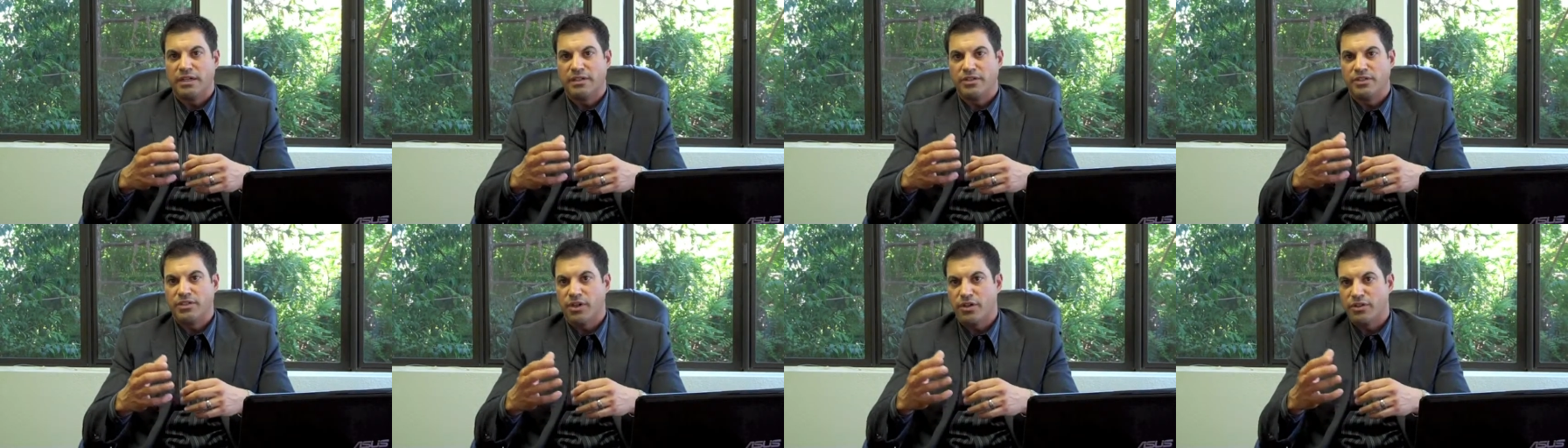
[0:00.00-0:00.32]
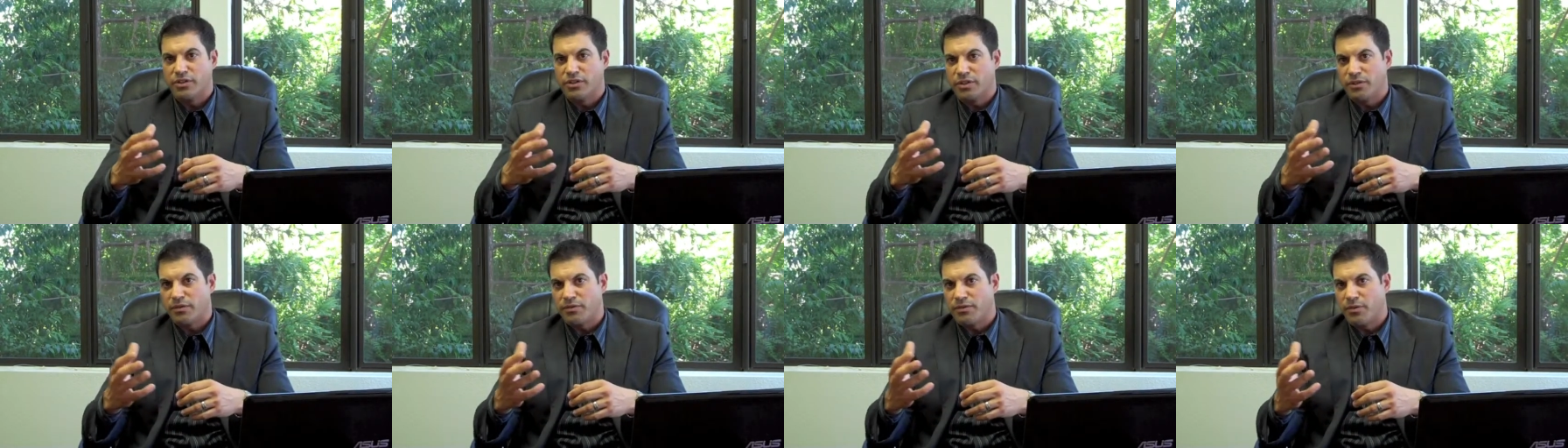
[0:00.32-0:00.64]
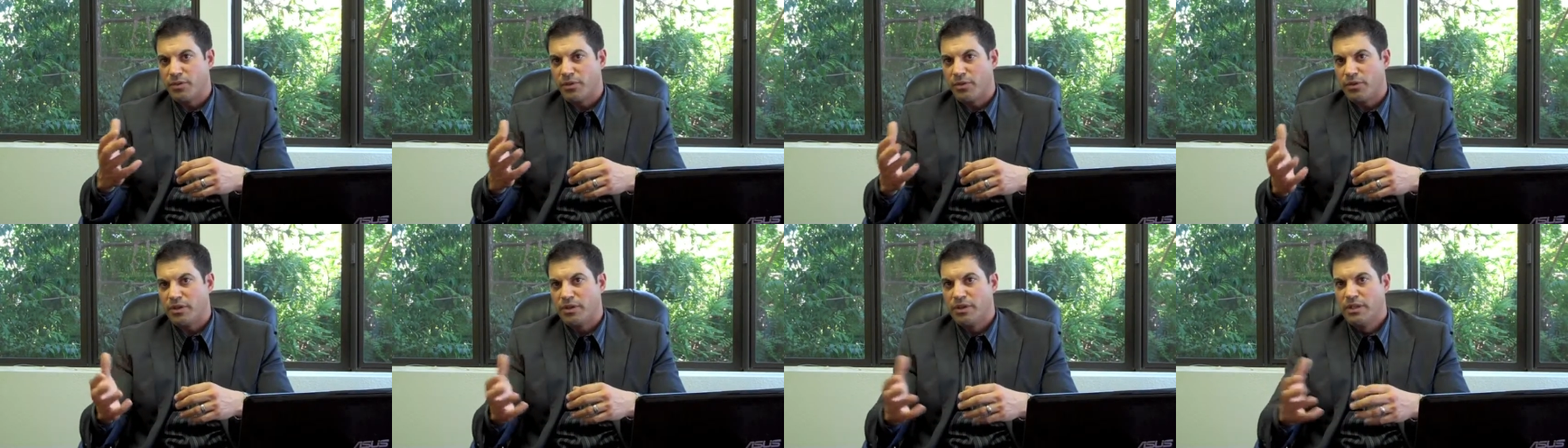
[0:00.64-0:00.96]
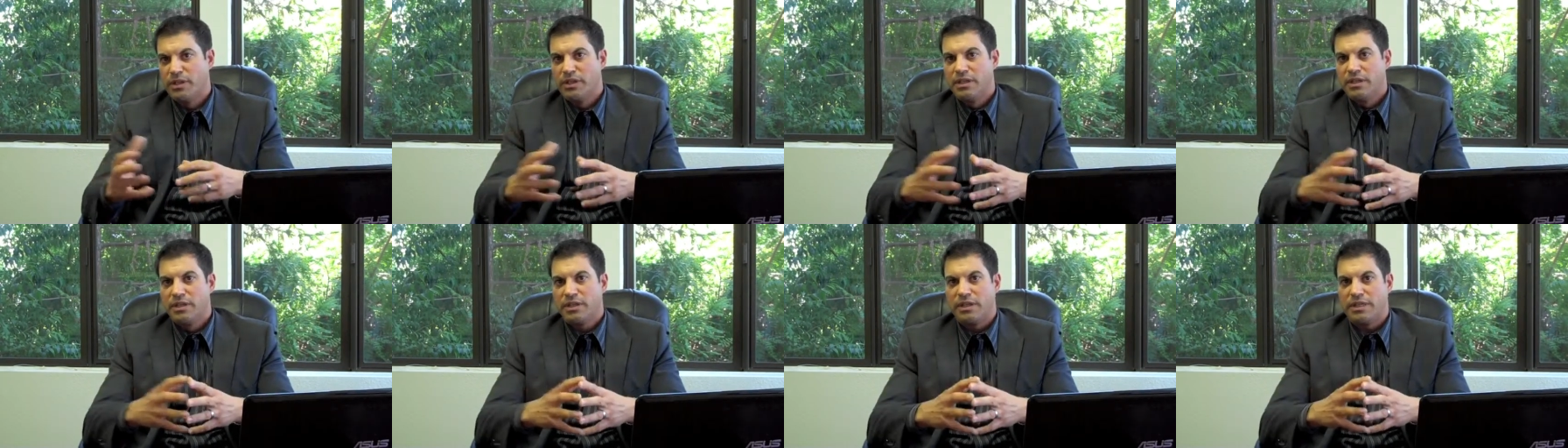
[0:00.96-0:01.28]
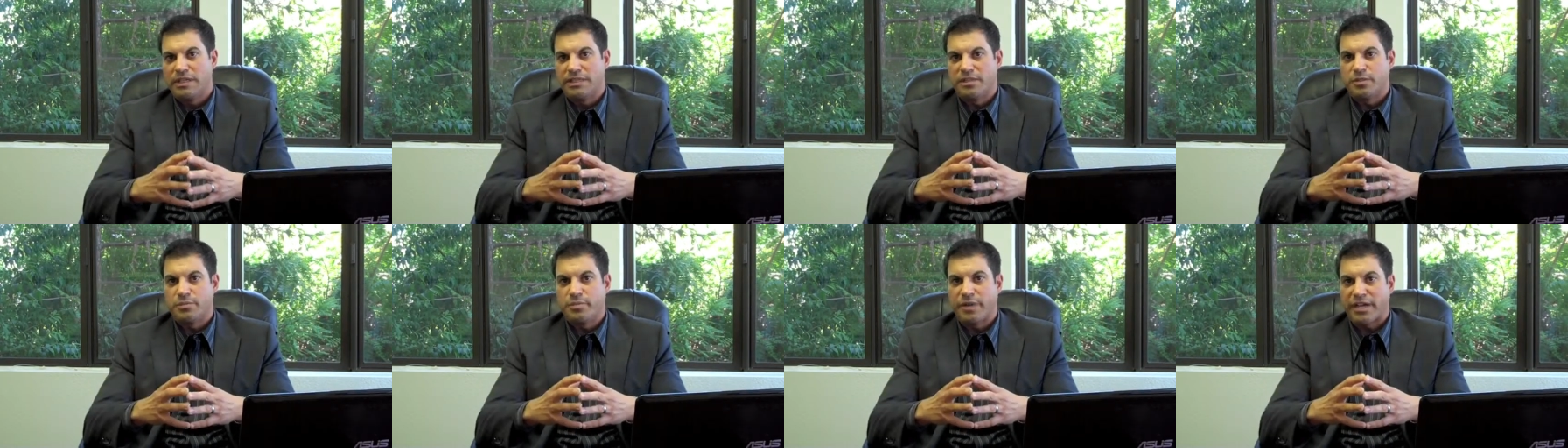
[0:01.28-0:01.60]
charging for
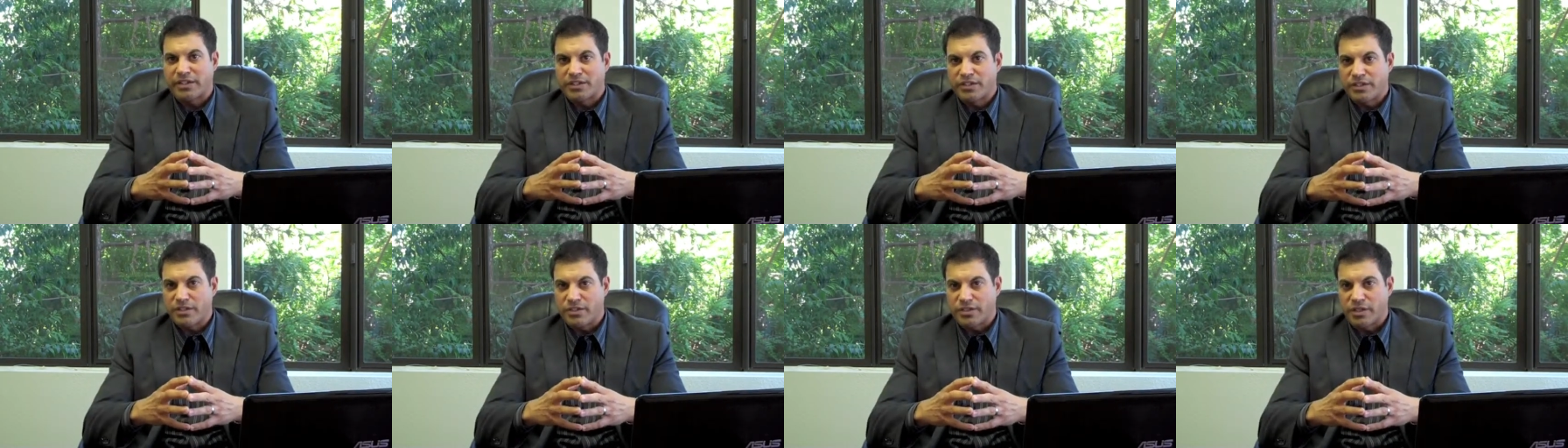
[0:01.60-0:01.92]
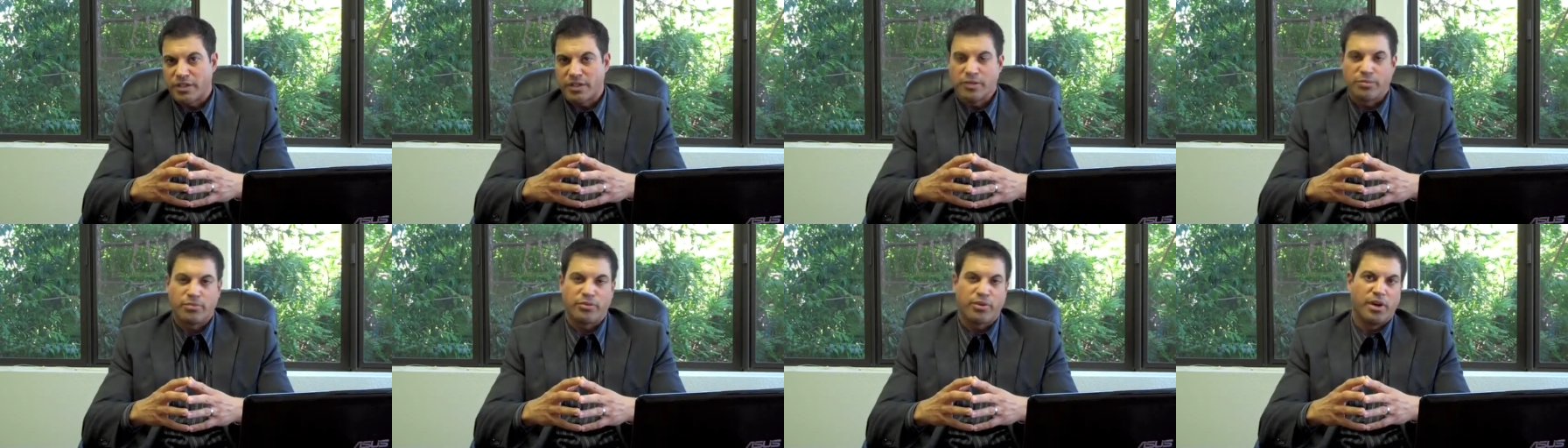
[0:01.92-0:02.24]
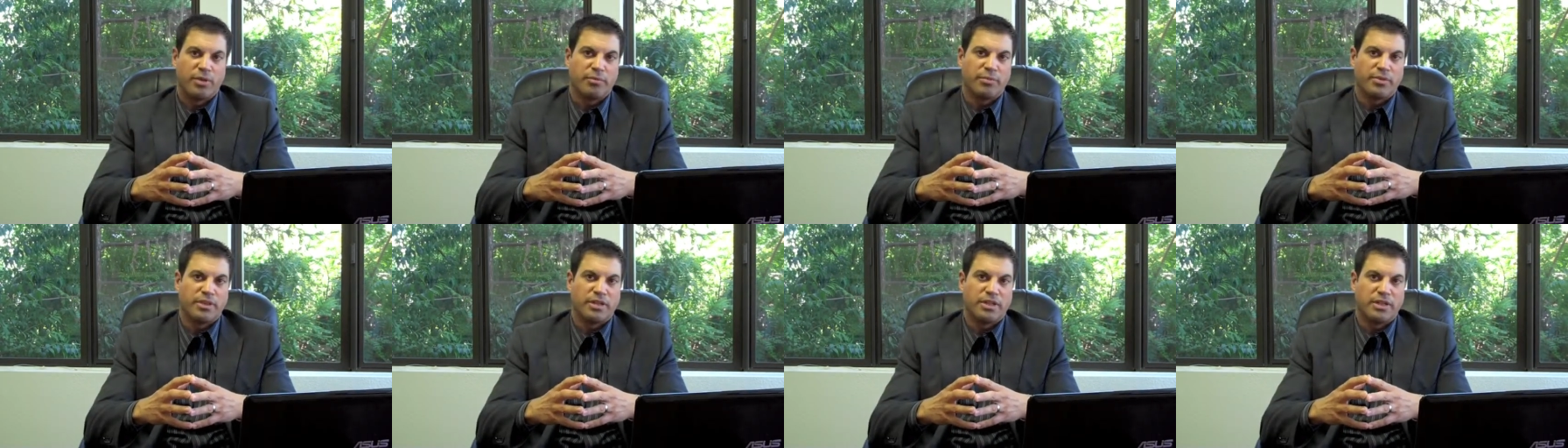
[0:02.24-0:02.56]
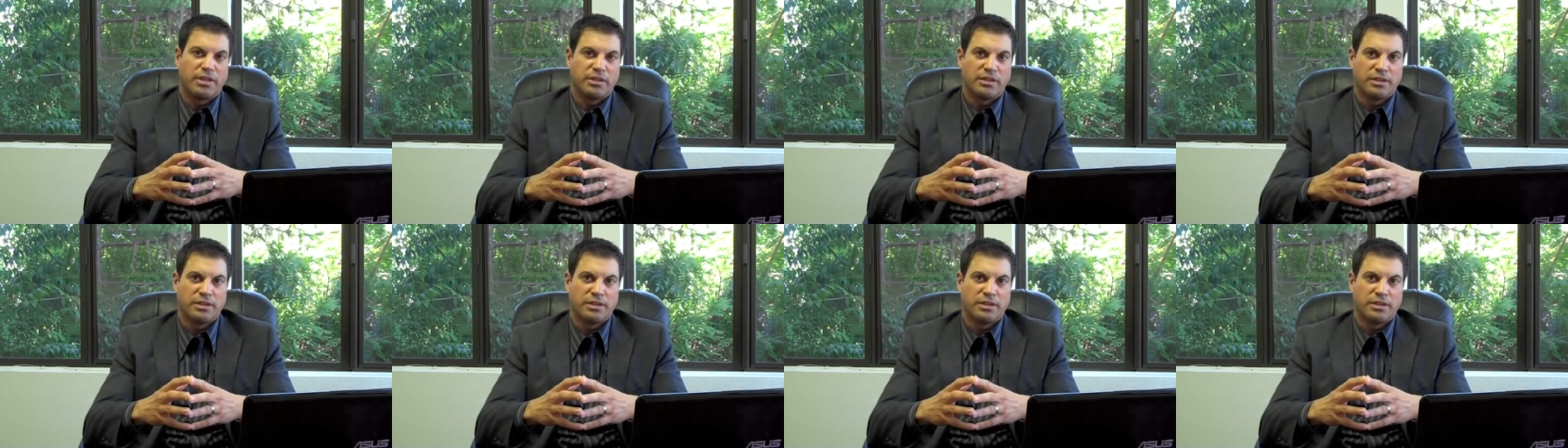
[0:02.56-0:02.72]
inspections on the property